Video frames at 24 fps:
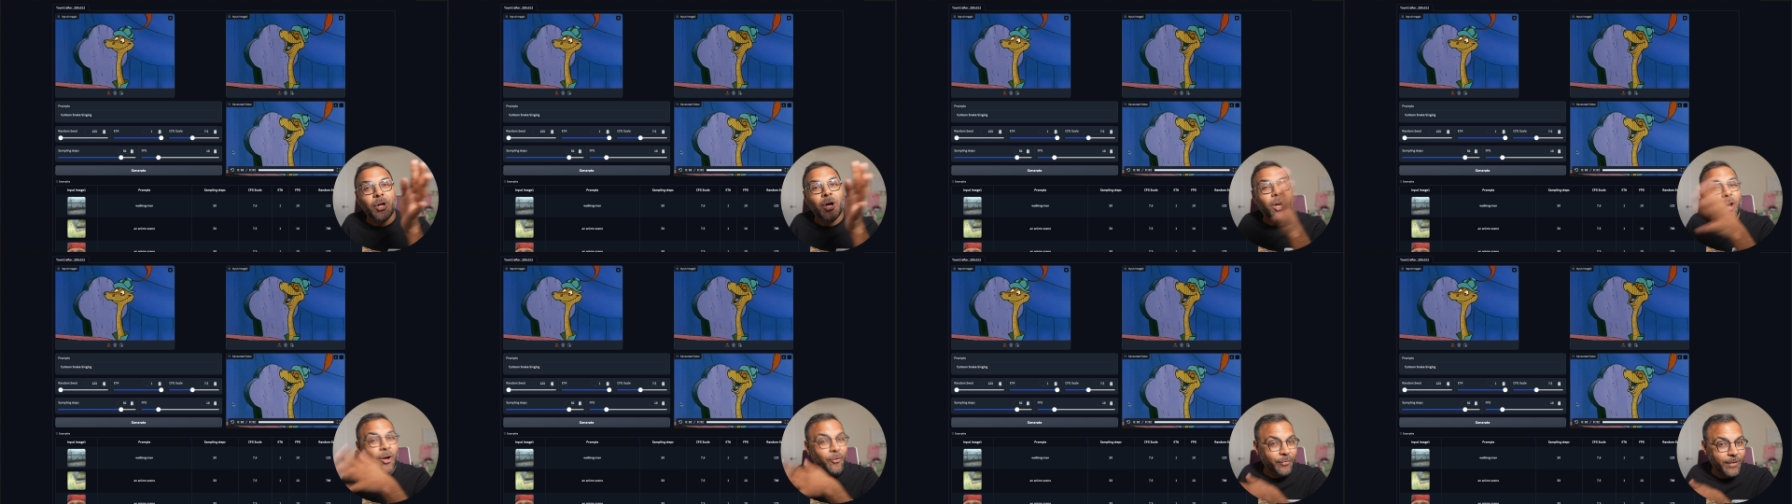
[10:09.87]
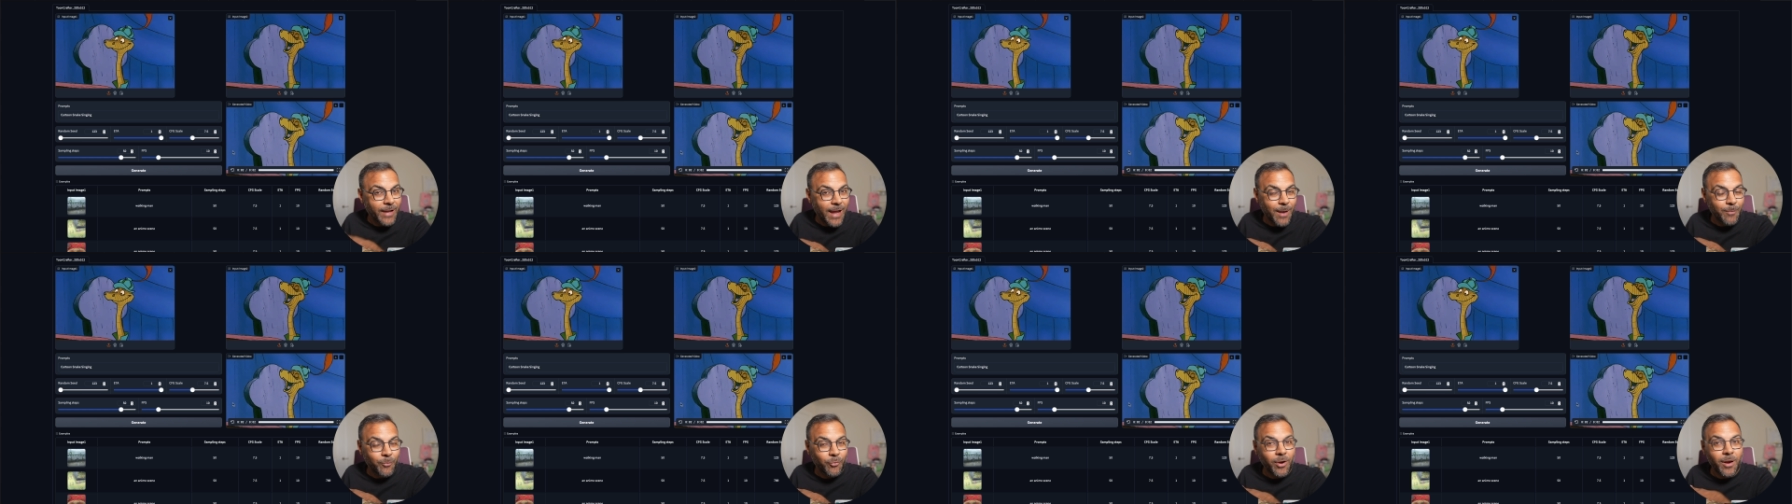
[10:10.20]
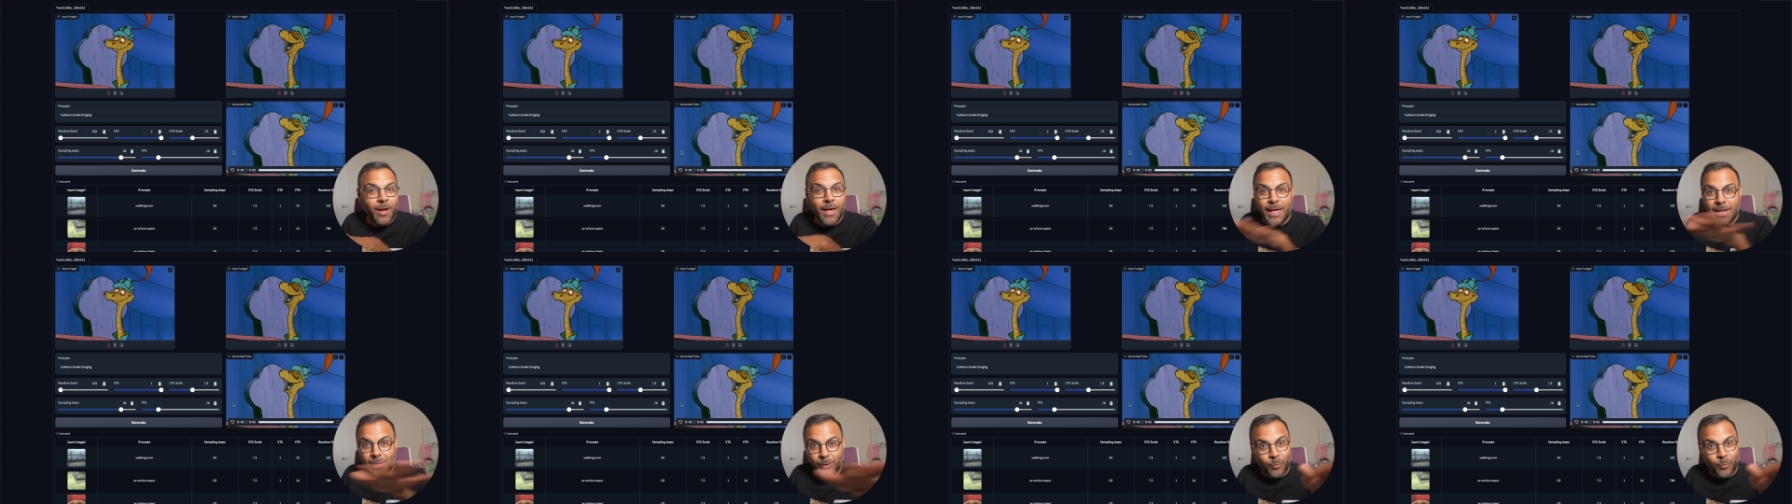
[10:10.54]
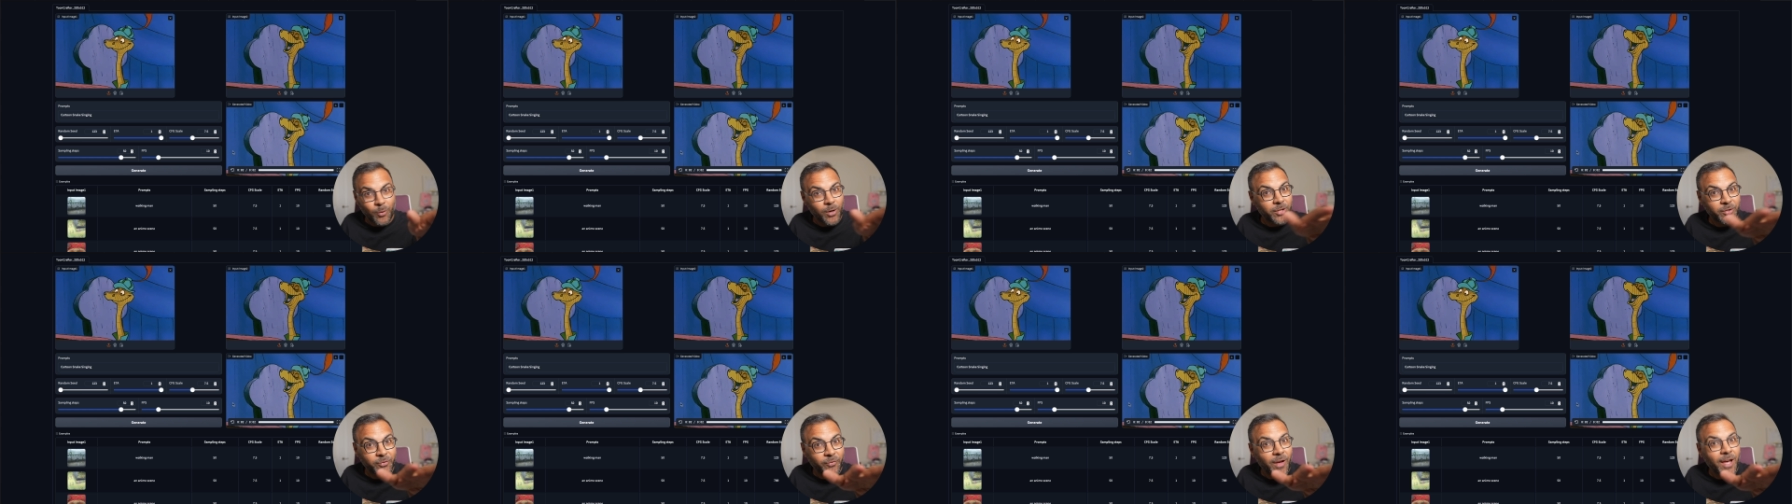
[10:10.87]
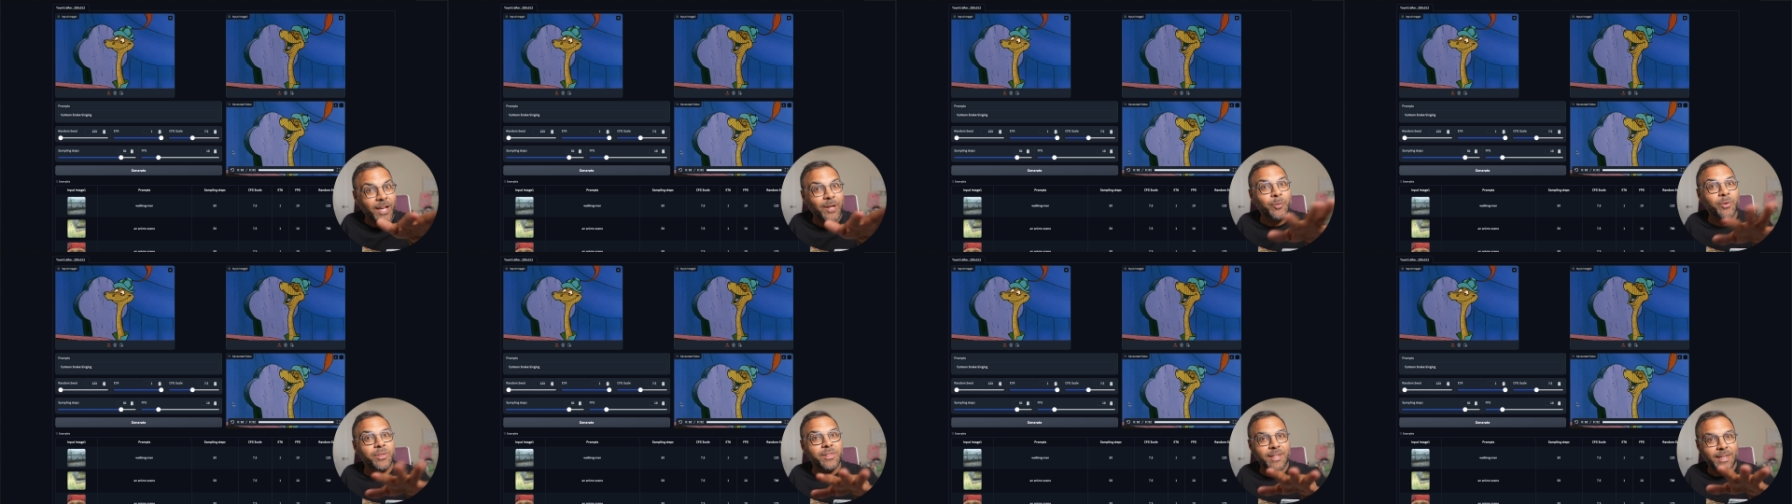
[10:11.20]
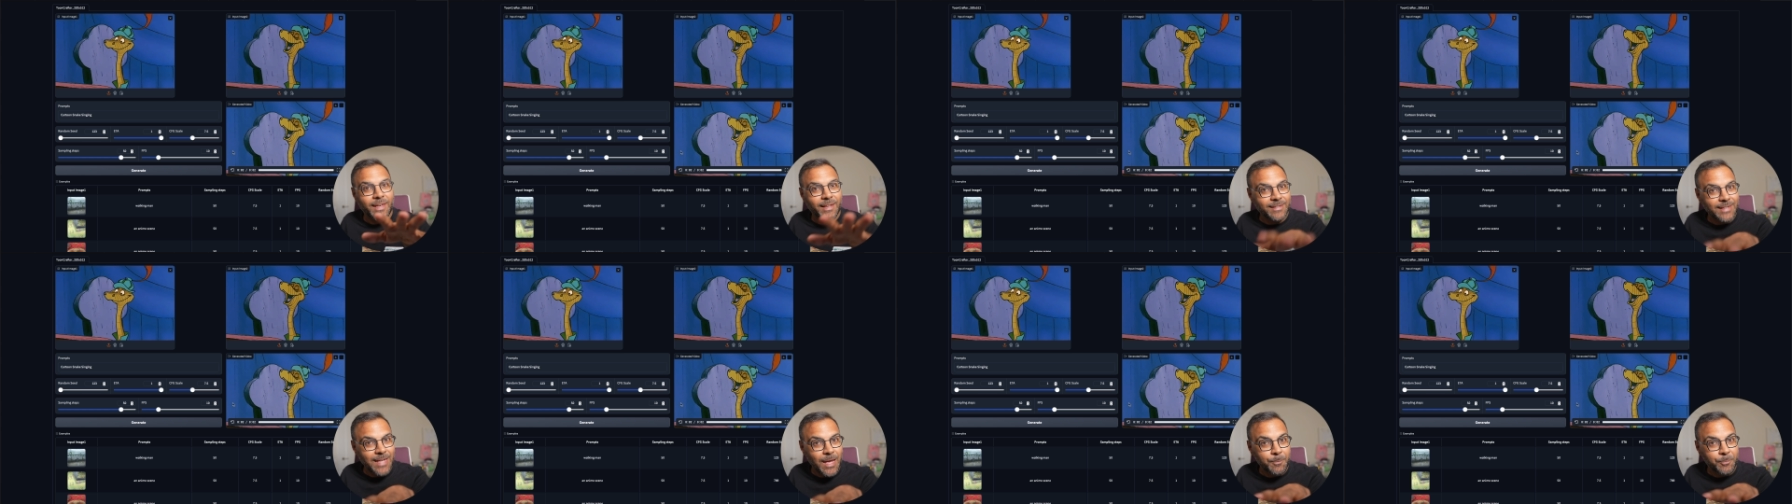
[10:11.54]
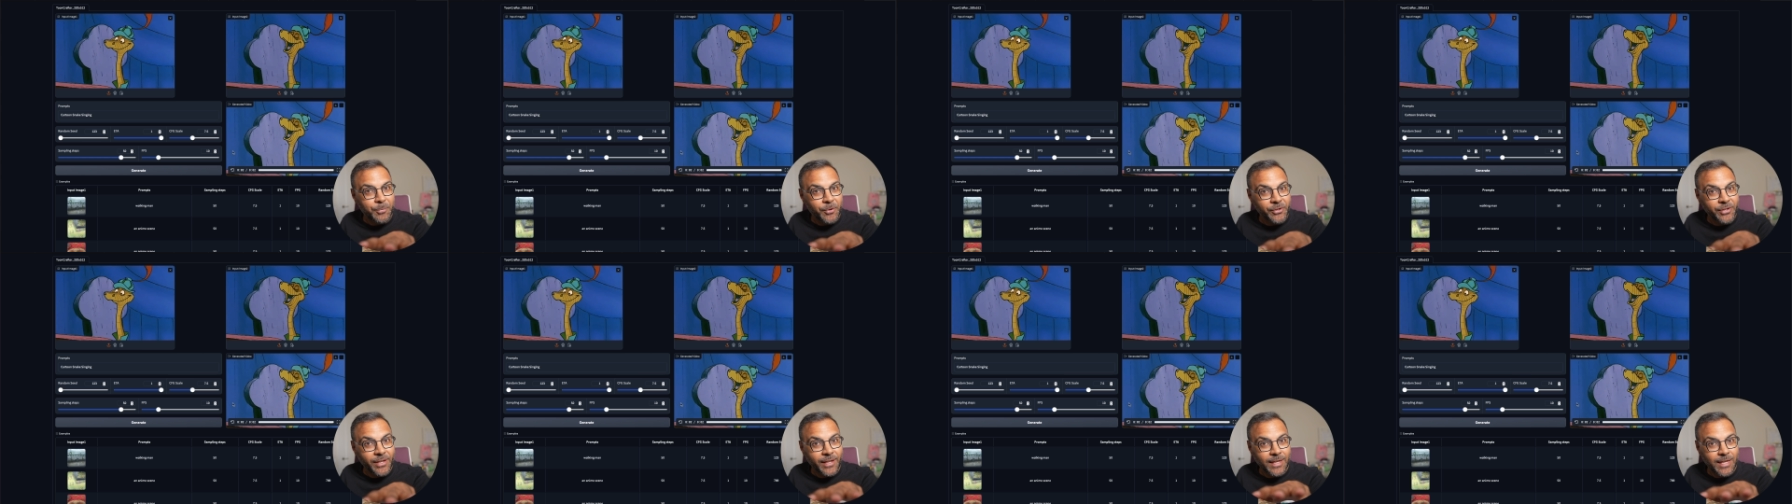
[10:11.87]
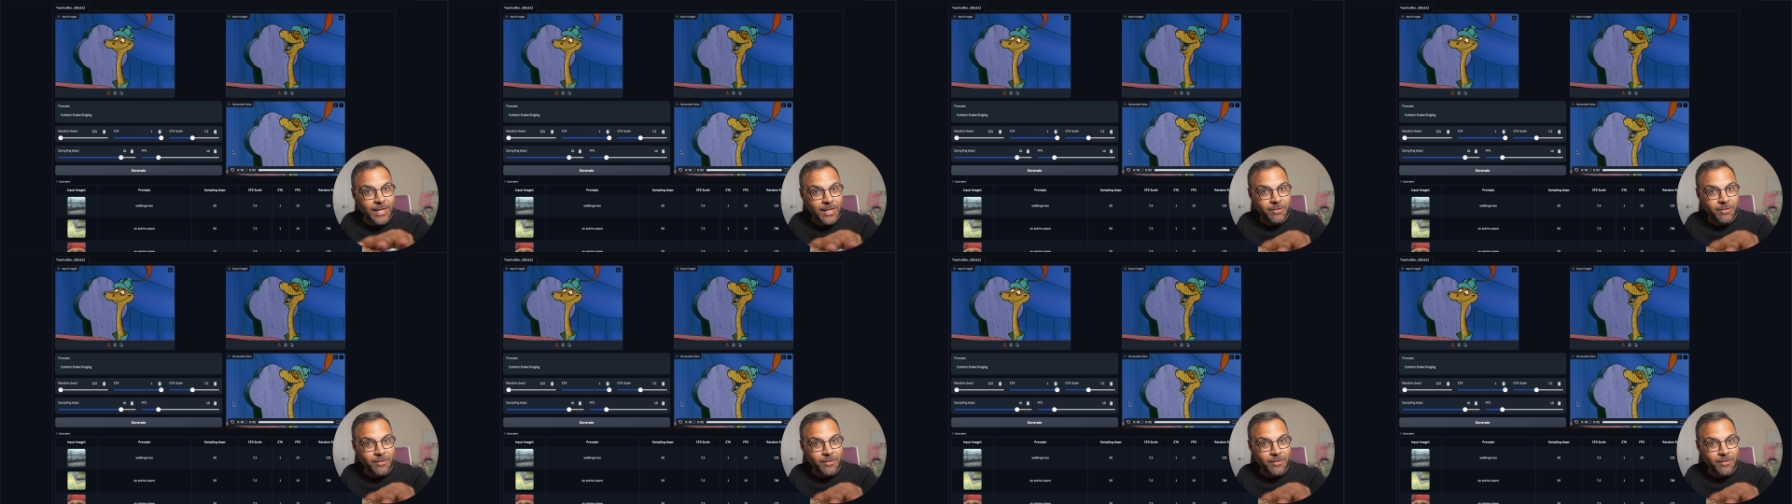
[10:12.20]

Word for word: off camera and it works fine with the examples I give